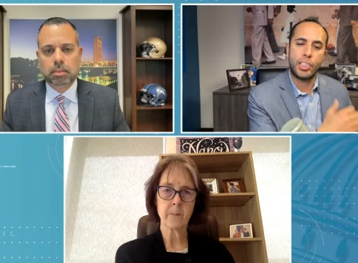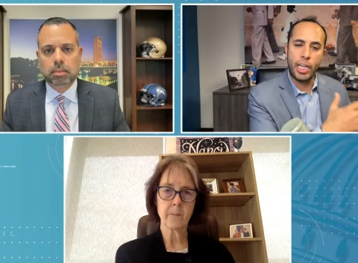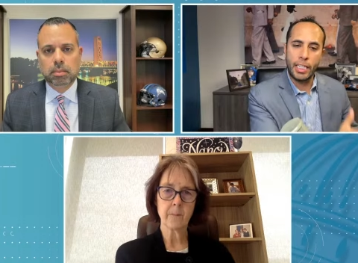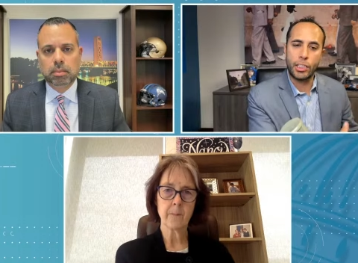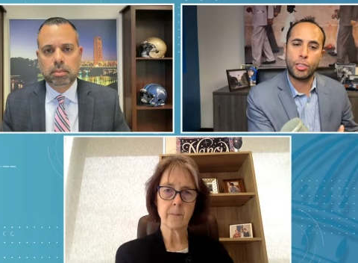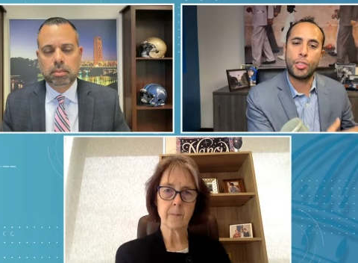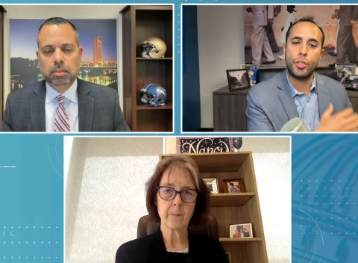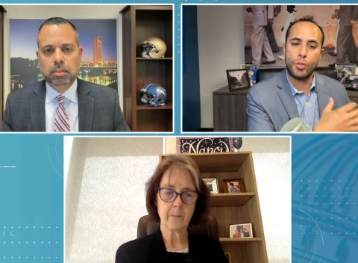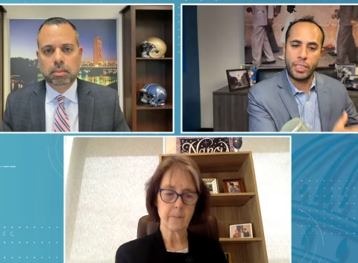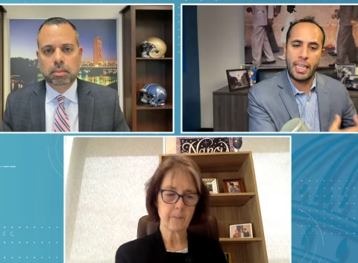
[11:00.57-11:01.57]
Speaker 1: changes do
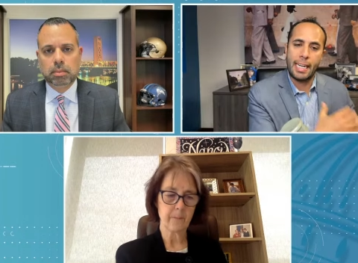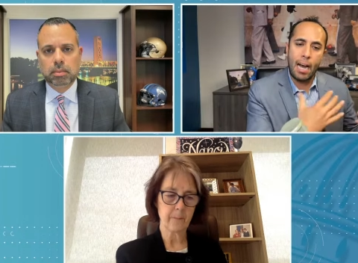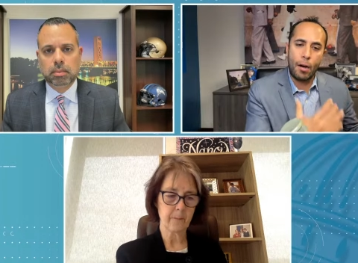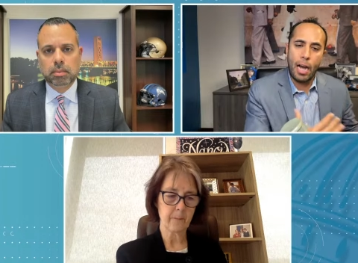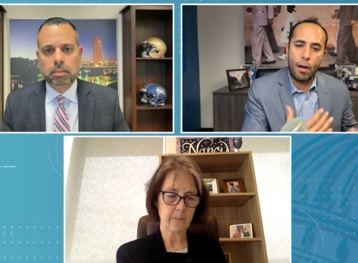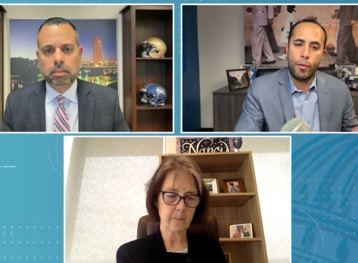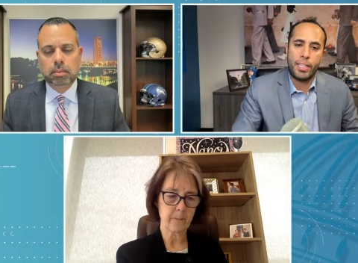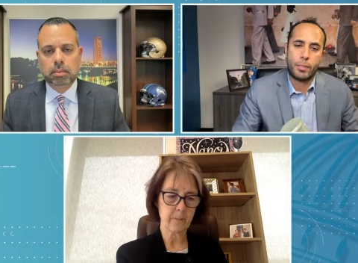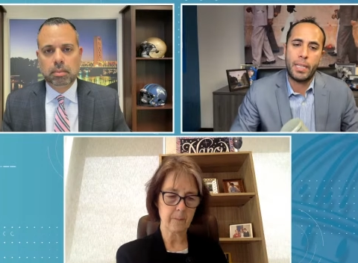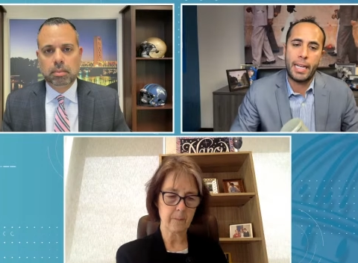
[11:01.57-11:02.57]
you see and how, how will
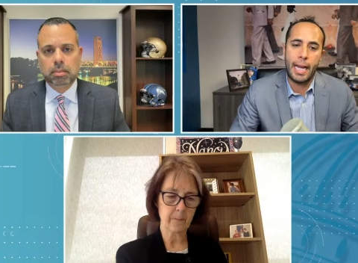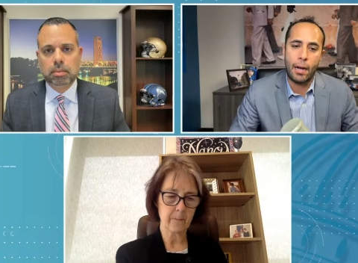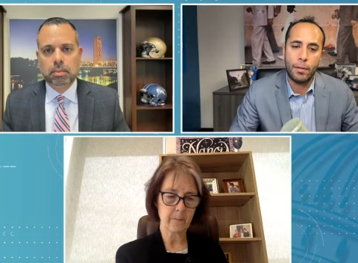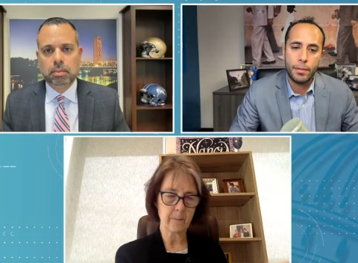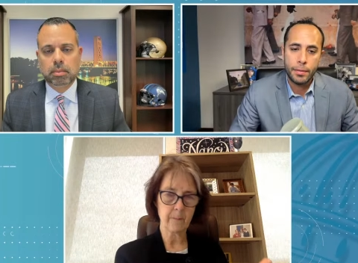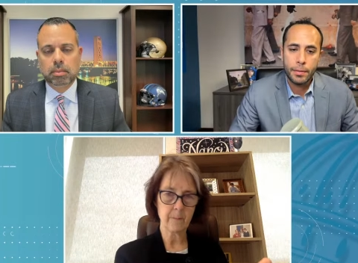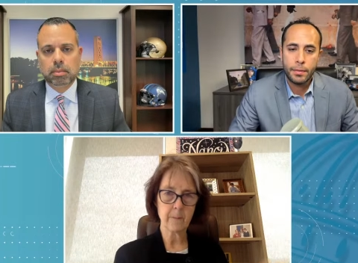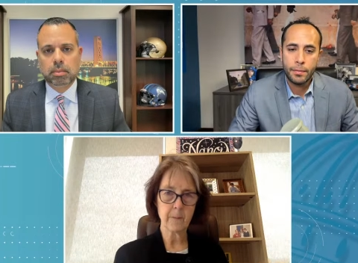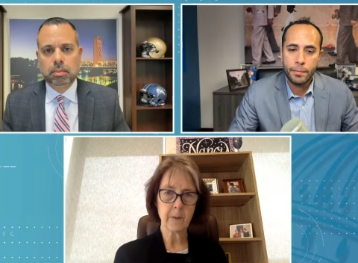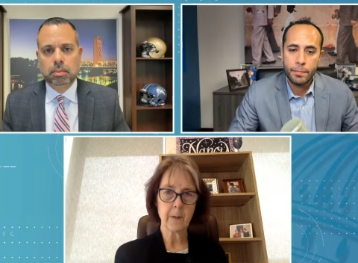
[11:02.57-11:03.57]
this play out?
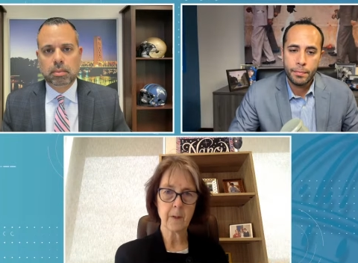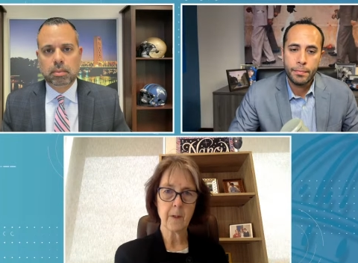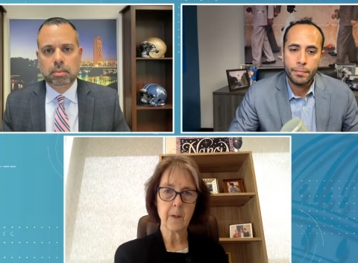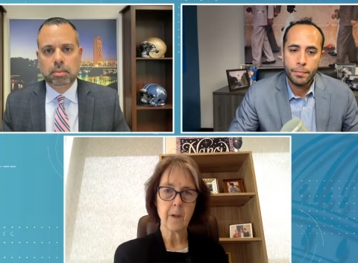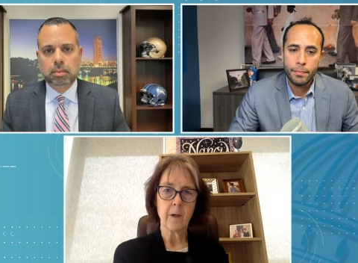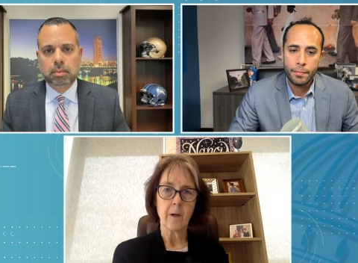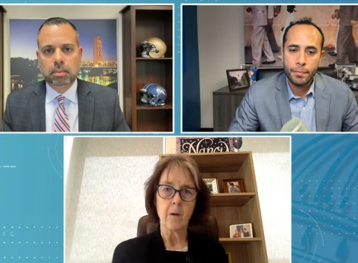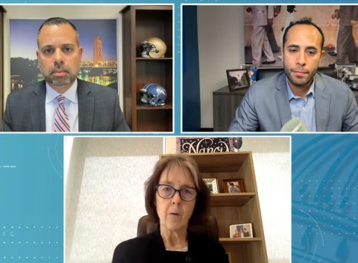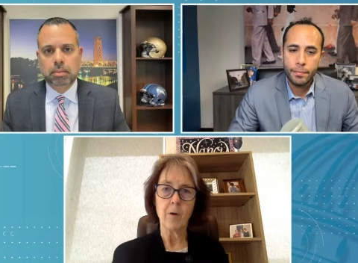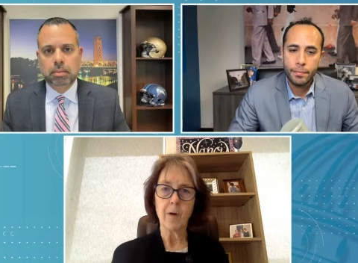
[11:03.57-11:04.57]

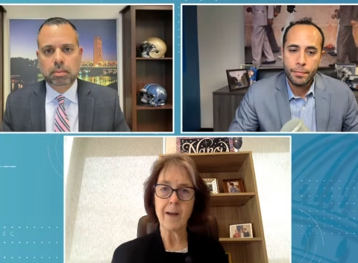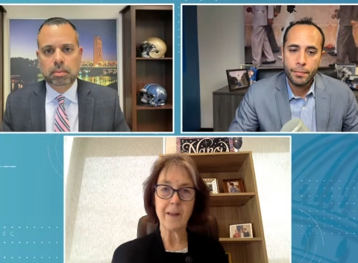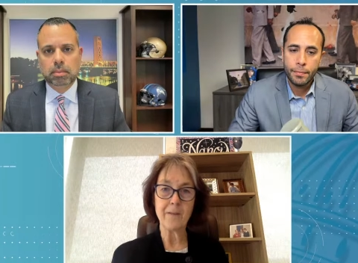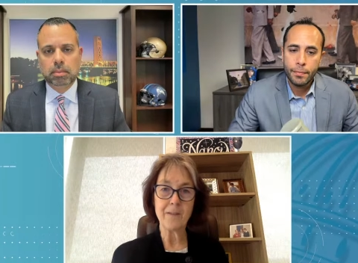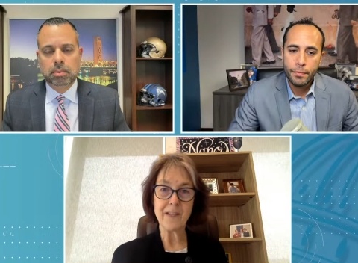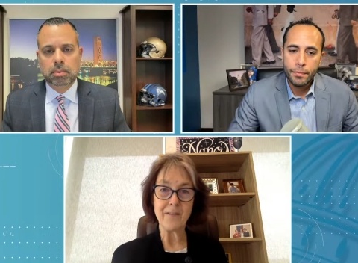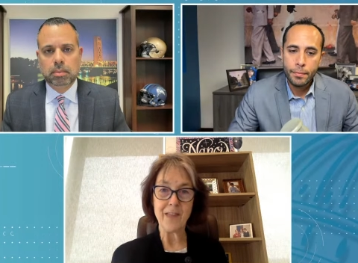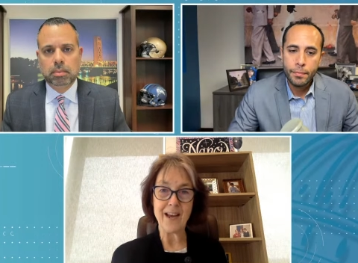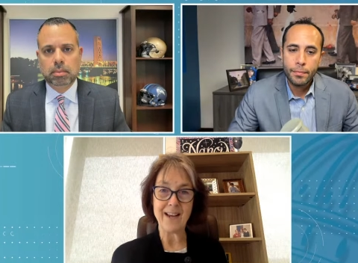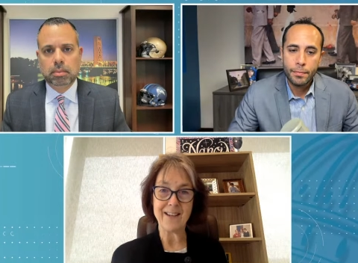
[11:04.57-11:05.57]
Speaker 2: Well, I love to give
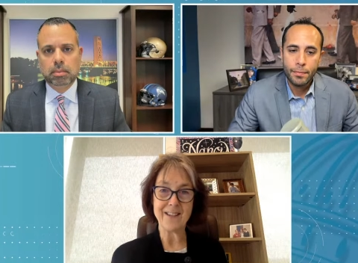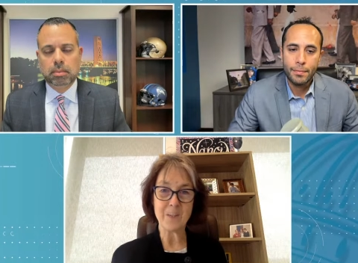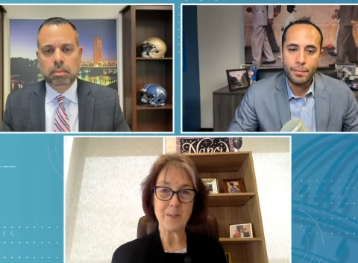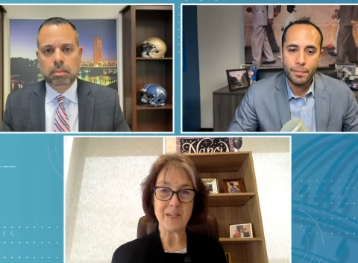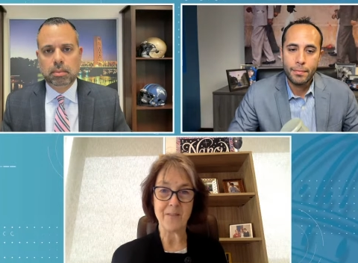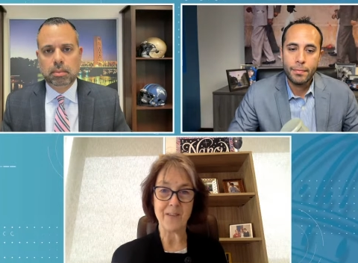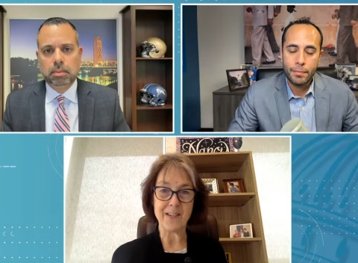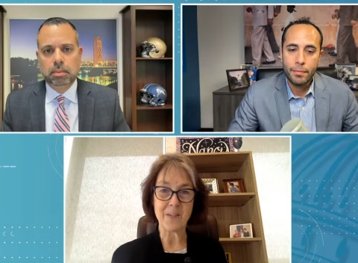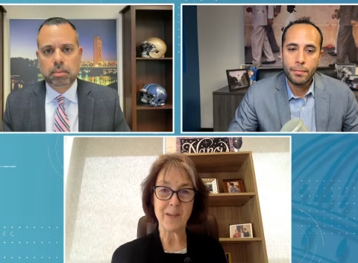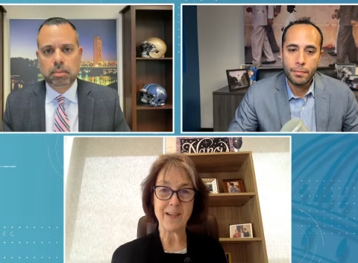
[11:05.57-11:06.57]
that
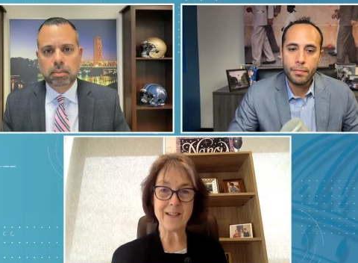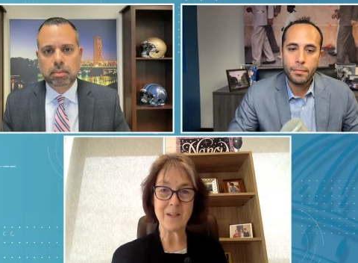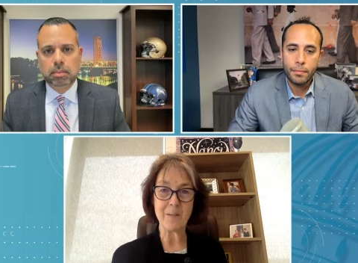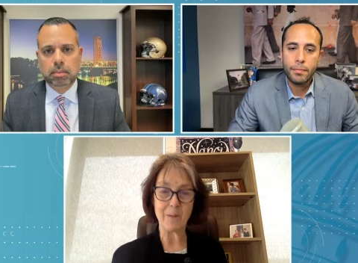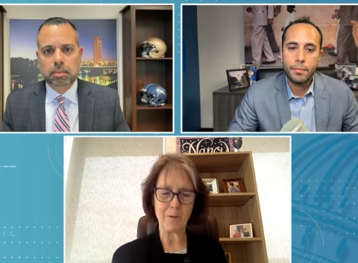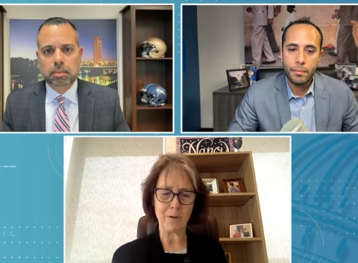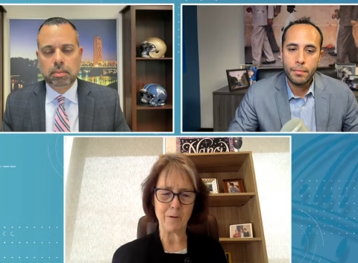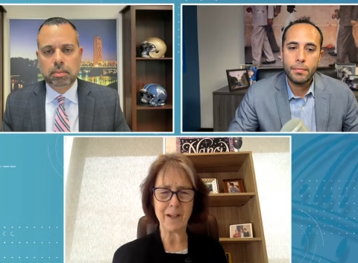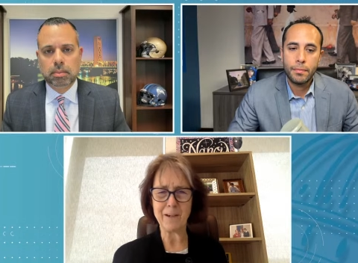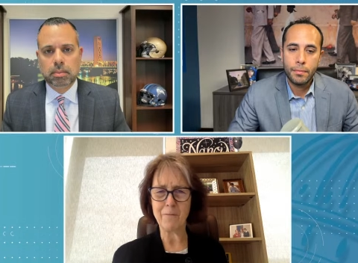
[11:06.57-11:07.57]
specifics because some people go,
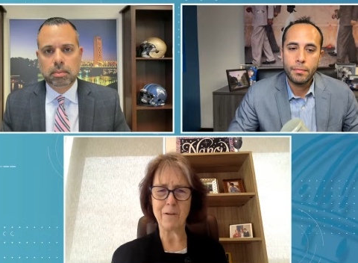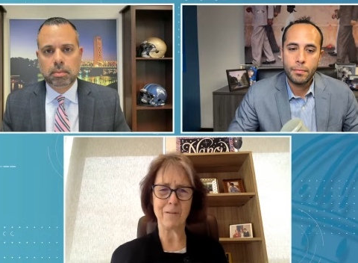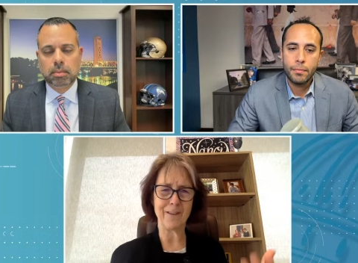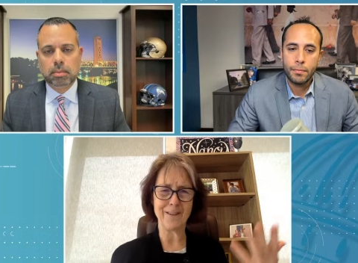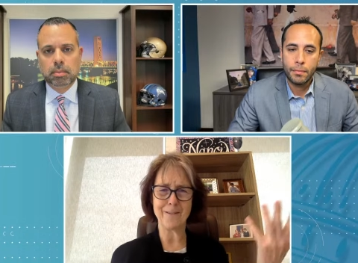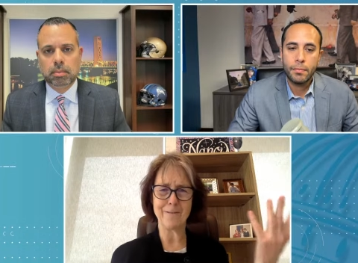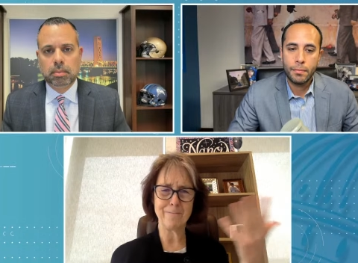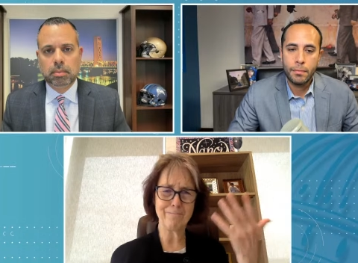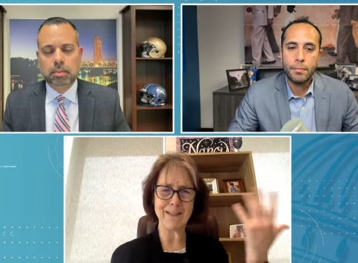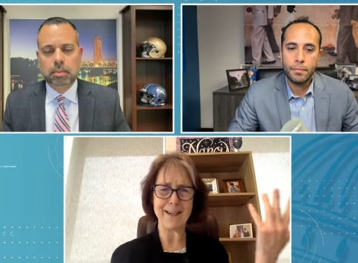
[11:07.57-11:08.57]
okay, well, you know,
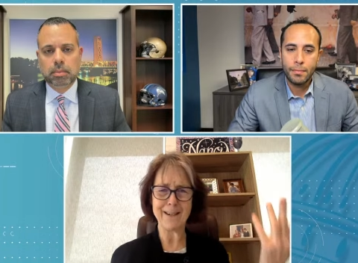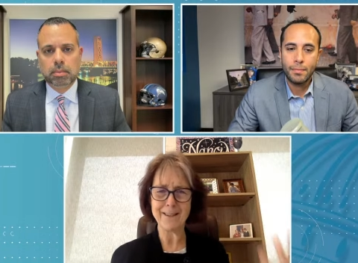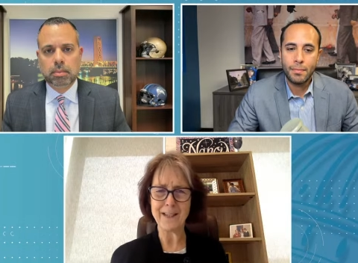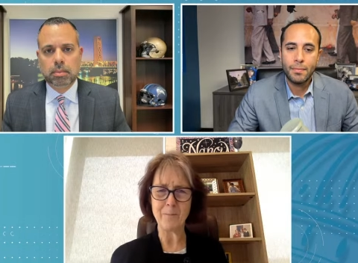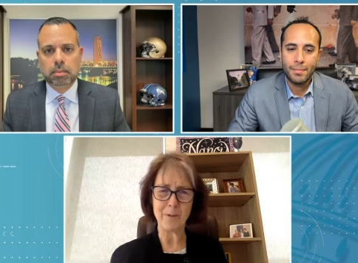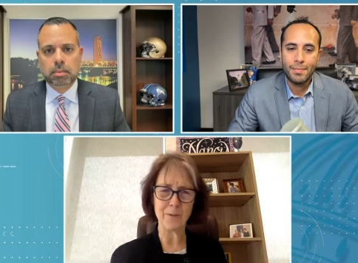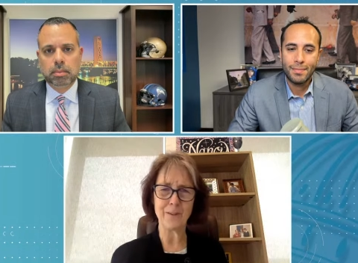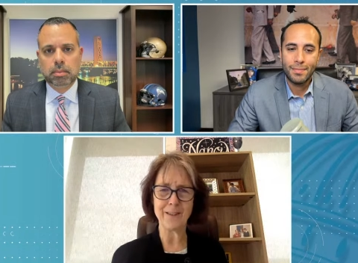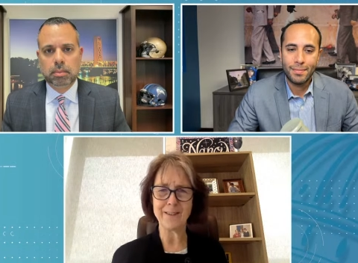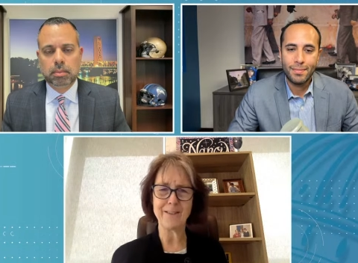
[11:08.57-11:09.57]
yeah, they build
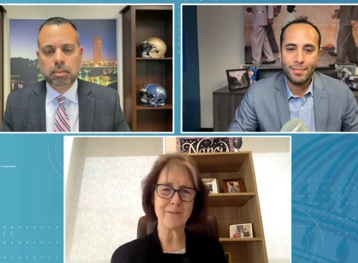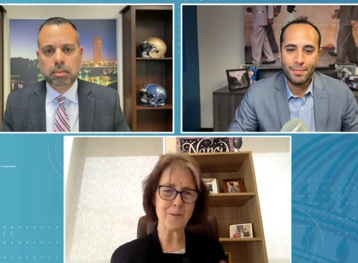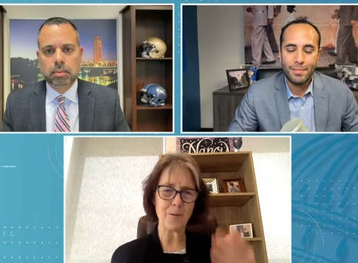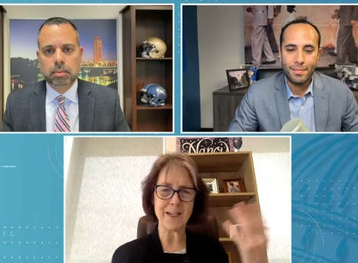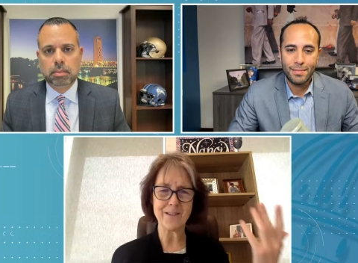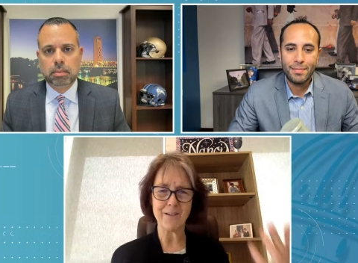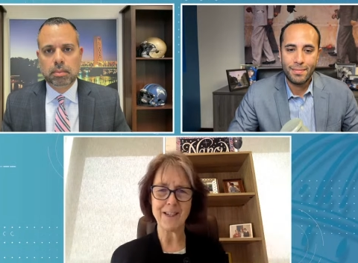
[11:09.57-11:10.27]
it. There's ways our